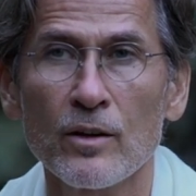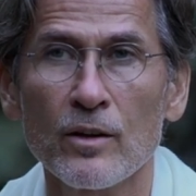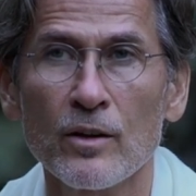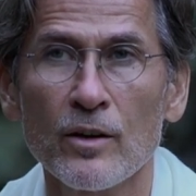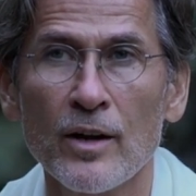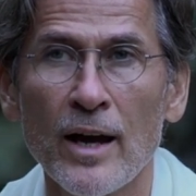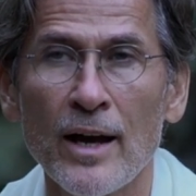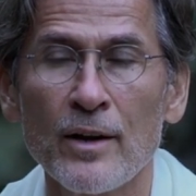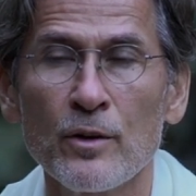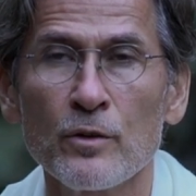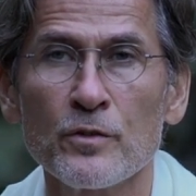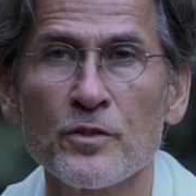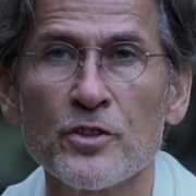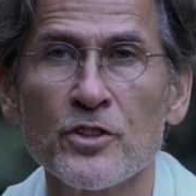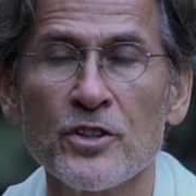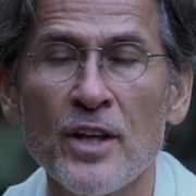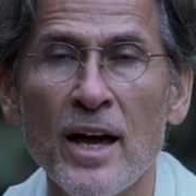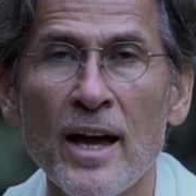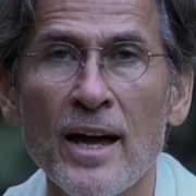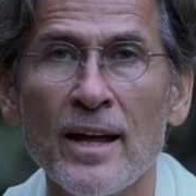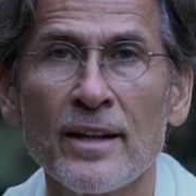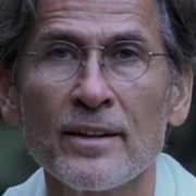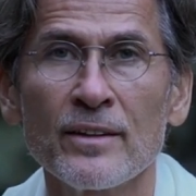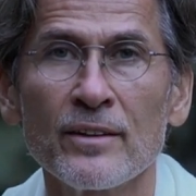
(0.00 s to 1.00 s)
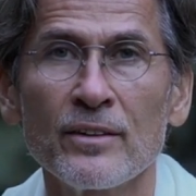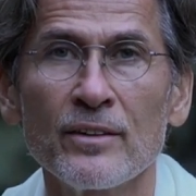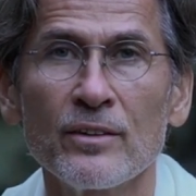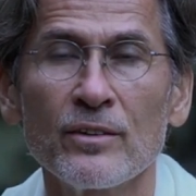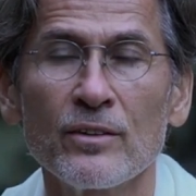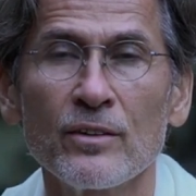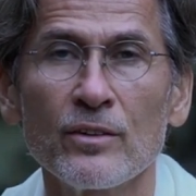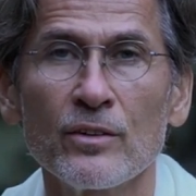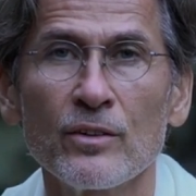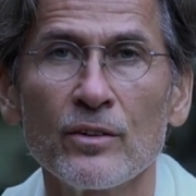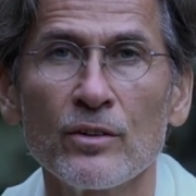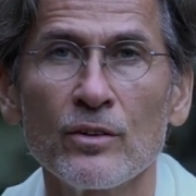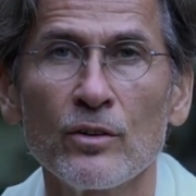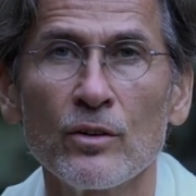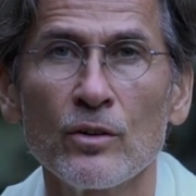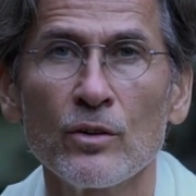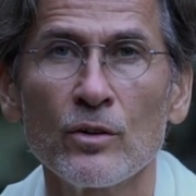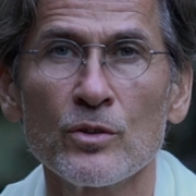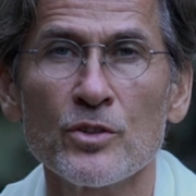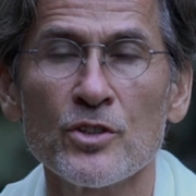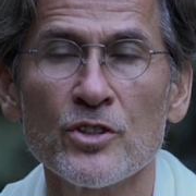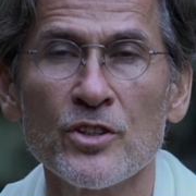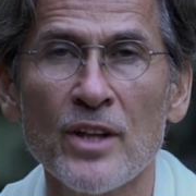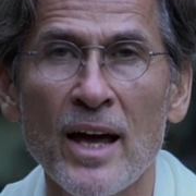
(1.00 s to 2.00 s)
kind of stand
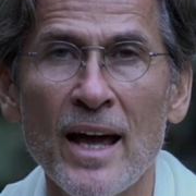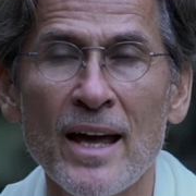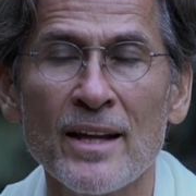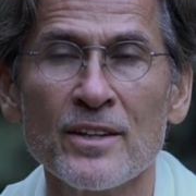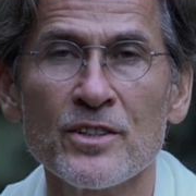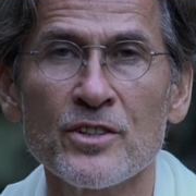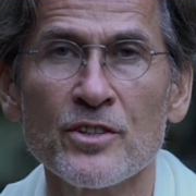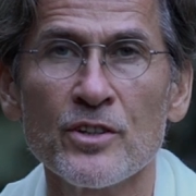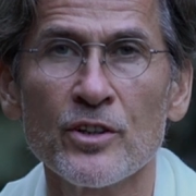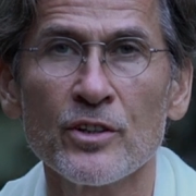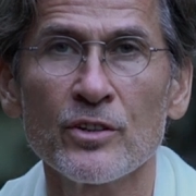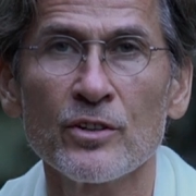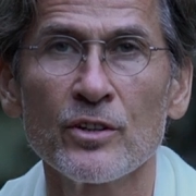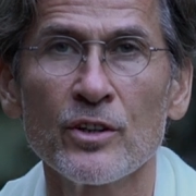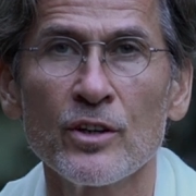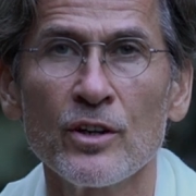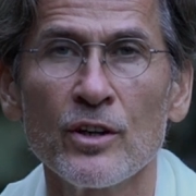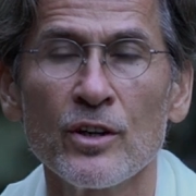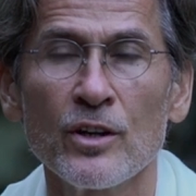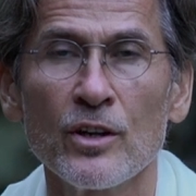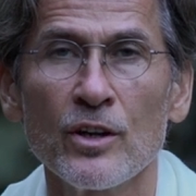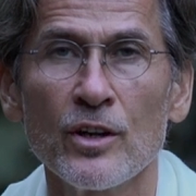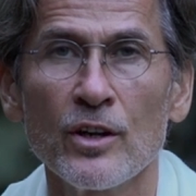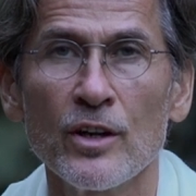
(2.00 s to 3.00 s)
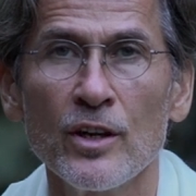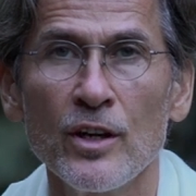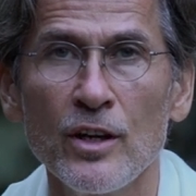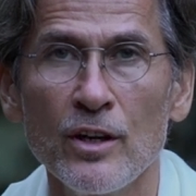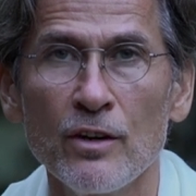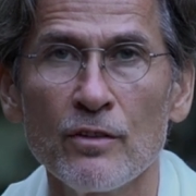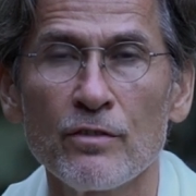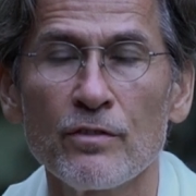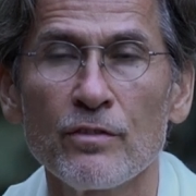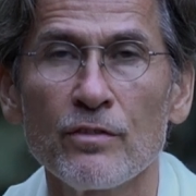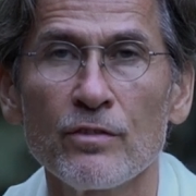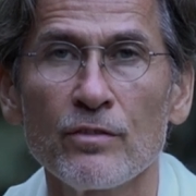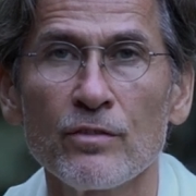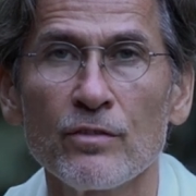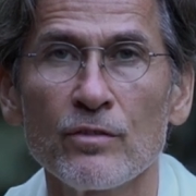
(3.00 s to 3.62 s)
or stands that if